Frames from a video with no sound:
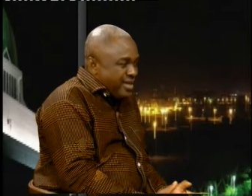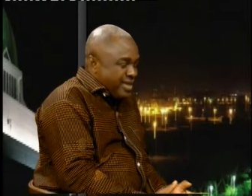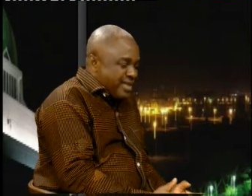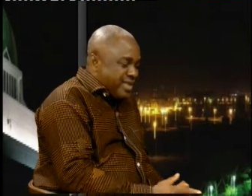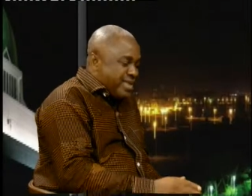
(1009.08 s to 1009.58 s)

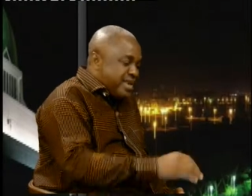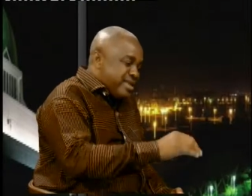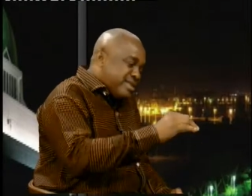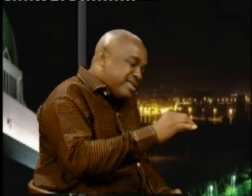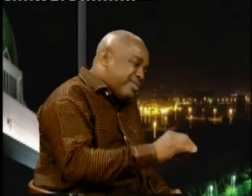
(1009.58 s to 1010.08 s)
there
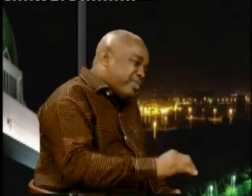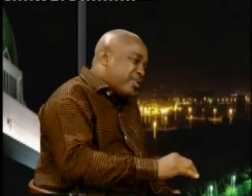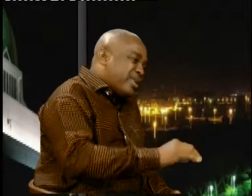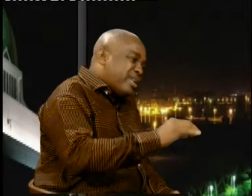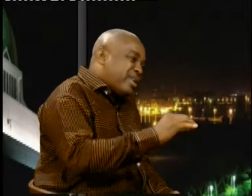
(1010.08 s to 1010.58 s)
is
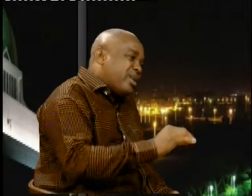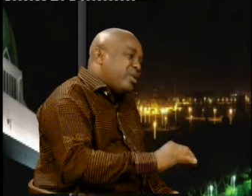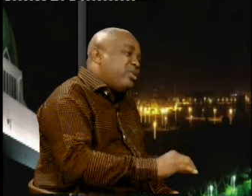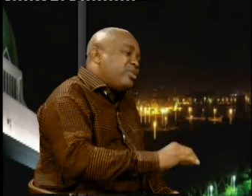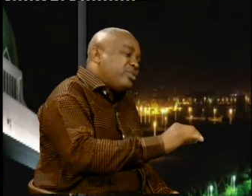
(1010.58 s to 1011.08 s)
something in the
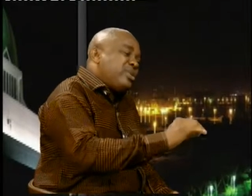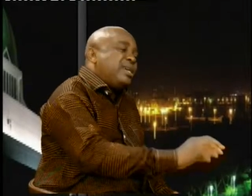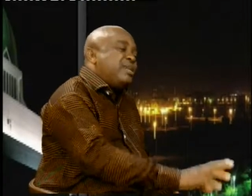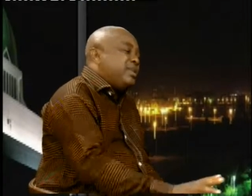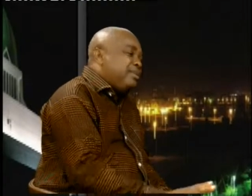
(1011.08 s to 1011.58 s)
law to
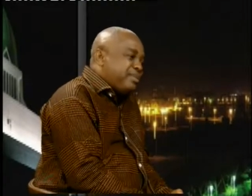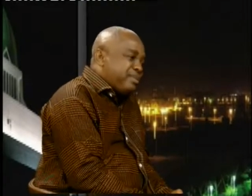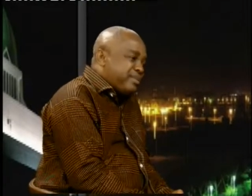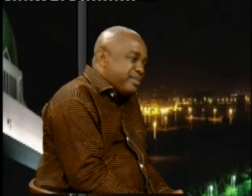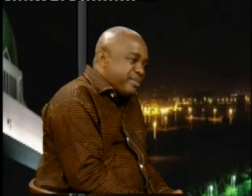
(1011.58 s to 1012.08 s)
nail them.
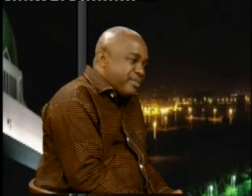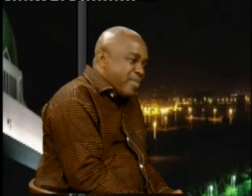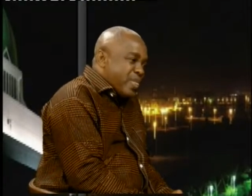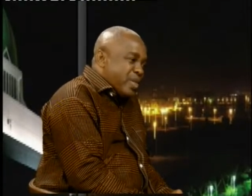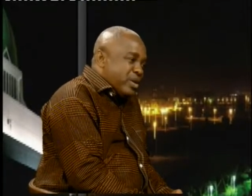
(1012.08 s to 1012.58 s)

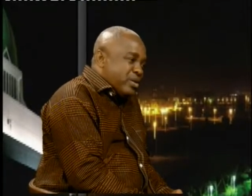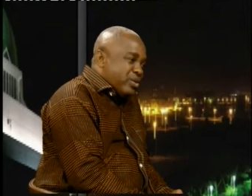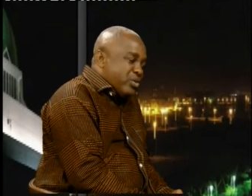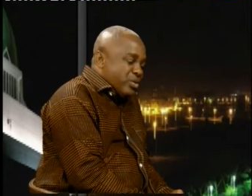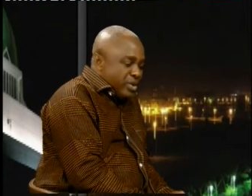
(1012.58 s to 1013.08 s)

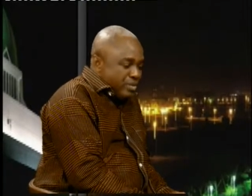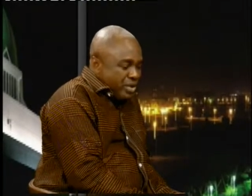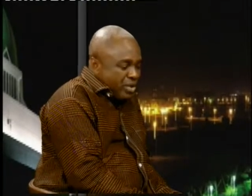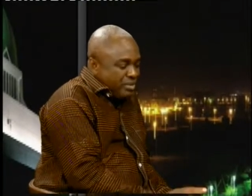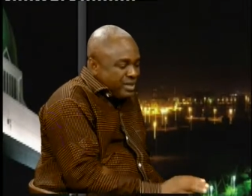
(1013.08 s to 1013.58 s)
So it
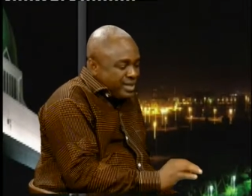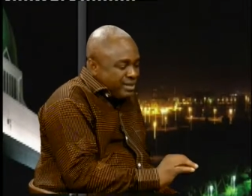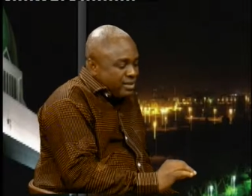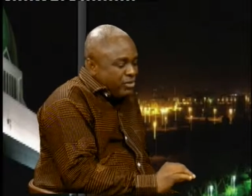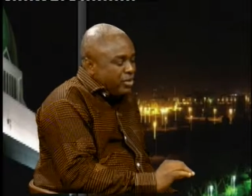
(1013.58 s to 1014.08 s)
becomes
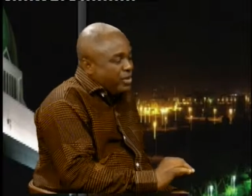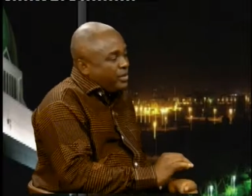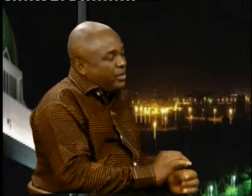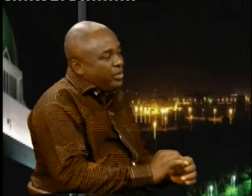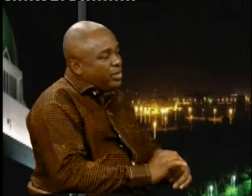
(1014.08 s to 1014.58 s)
necessary
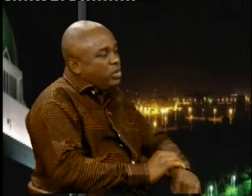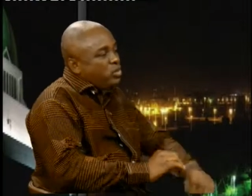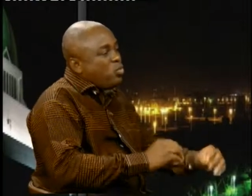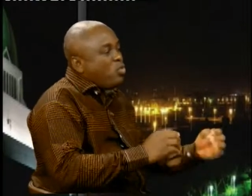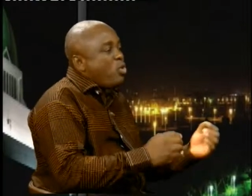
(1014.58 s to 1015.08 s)

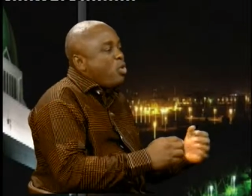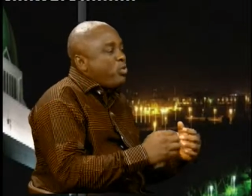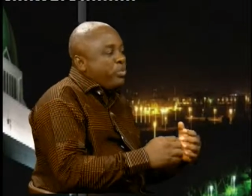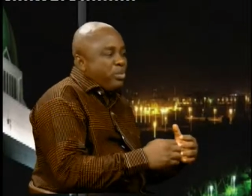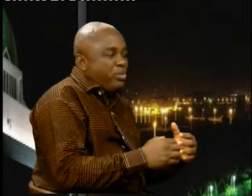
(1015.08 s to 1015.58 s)
to work
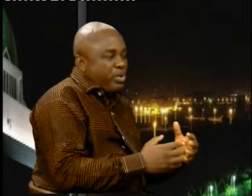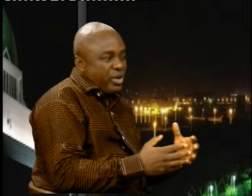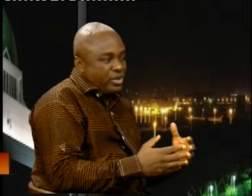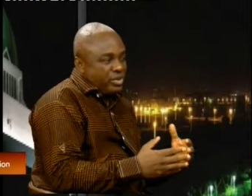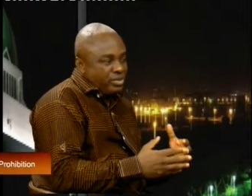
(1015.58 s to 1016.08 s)
with the
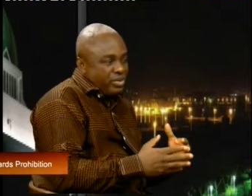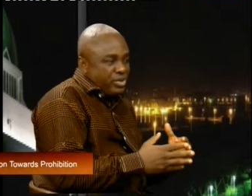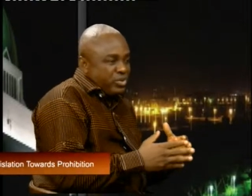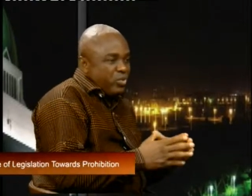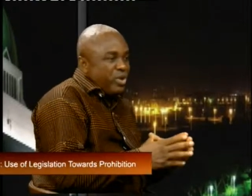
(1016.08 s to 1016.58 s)
operators
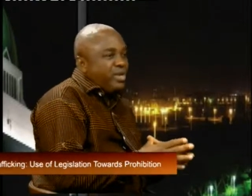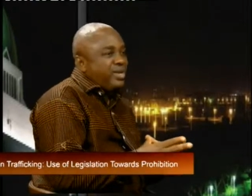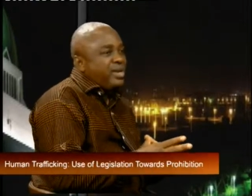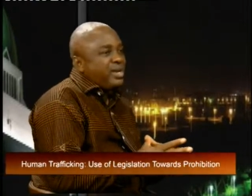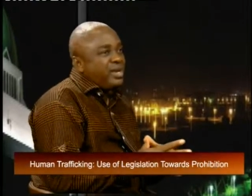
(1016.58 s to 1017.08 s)
because one
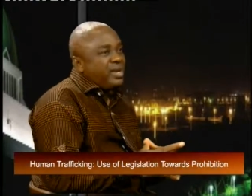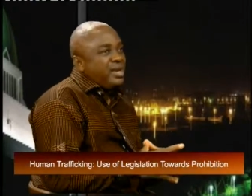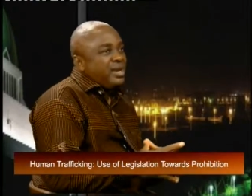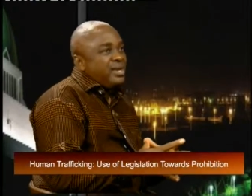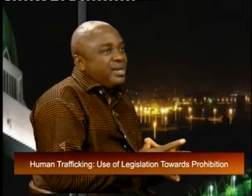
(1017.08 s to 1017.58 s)
thing
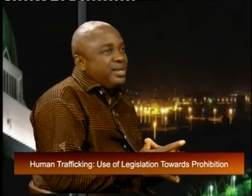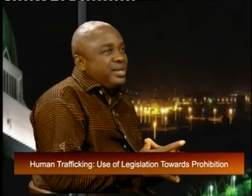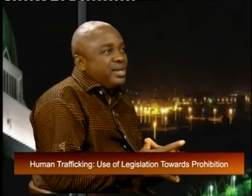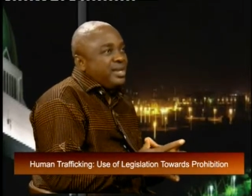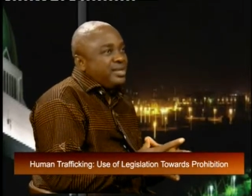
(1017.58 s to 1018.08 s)

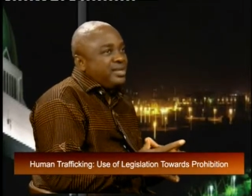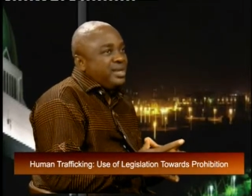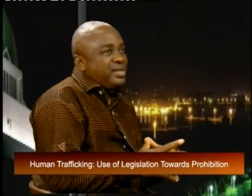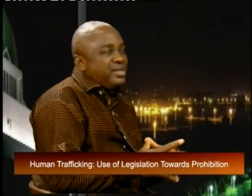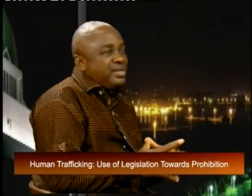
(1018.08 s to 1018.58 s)
in
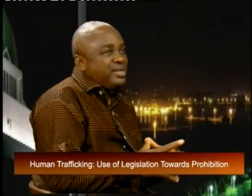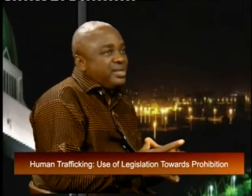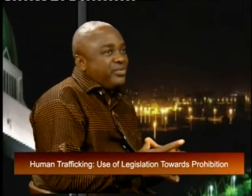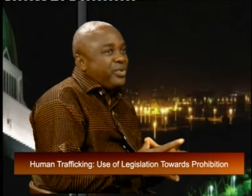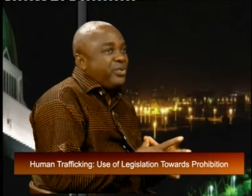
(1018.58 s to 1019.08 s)
legislation
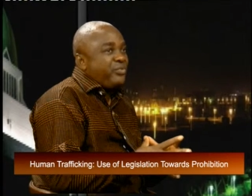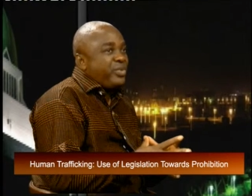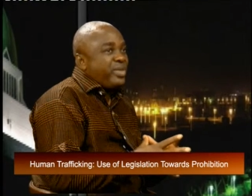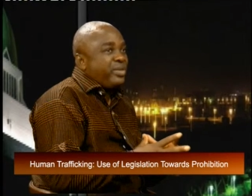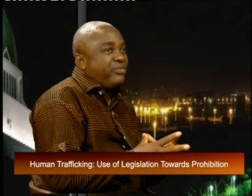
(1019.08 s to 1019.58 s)
is for, for,
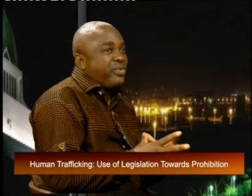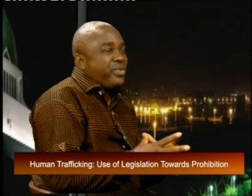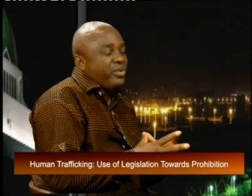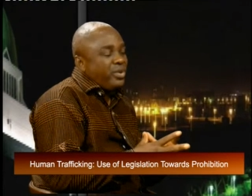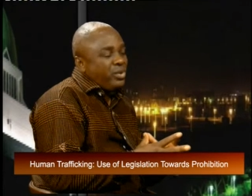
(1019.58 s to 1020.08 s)
the, for
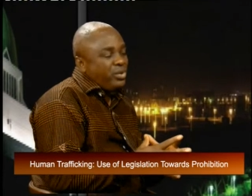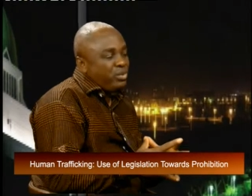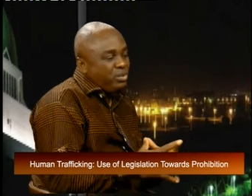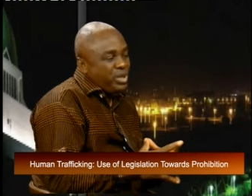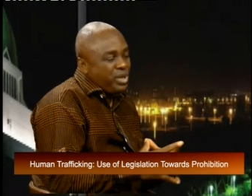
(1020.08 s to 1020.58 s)
the law to
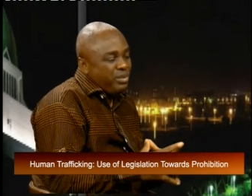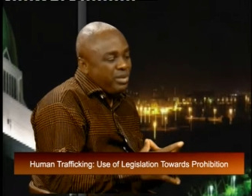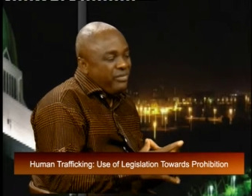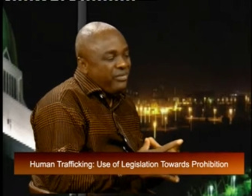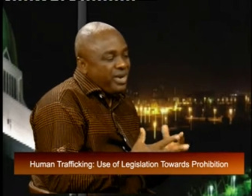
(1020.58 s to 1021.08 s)
become
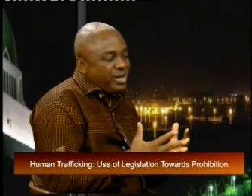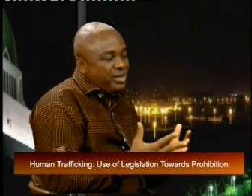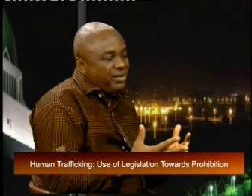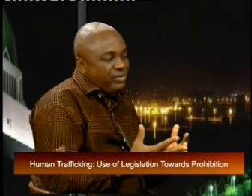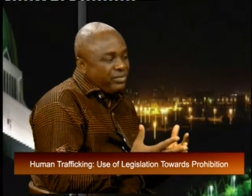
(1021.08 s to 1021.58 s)

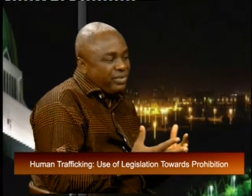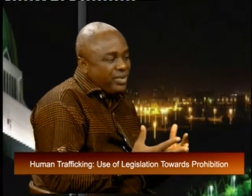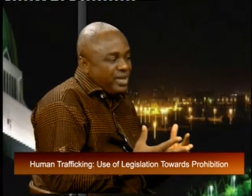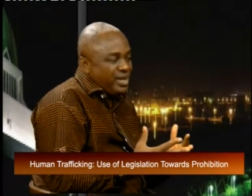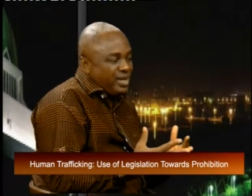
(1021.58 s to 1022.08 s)
effective
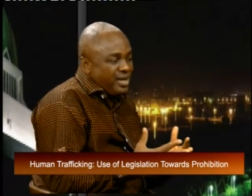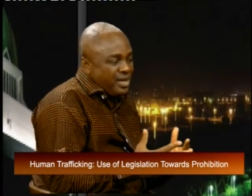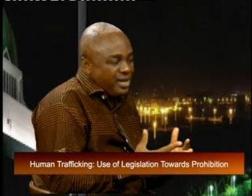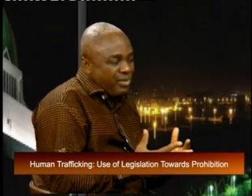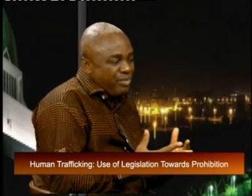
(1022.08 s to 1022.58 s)

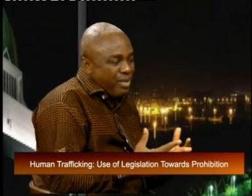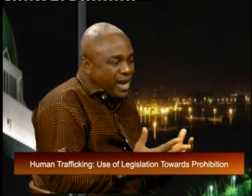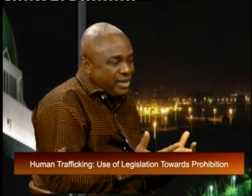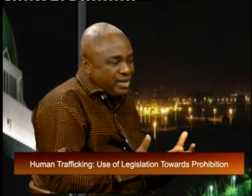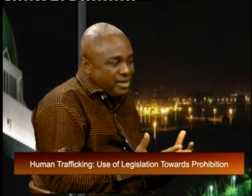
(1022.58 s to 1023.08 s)
in
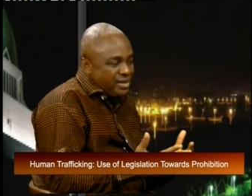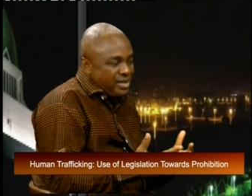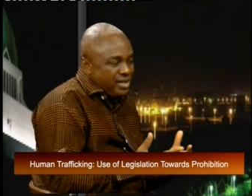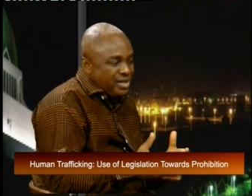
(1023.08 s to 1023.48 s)
practice, in its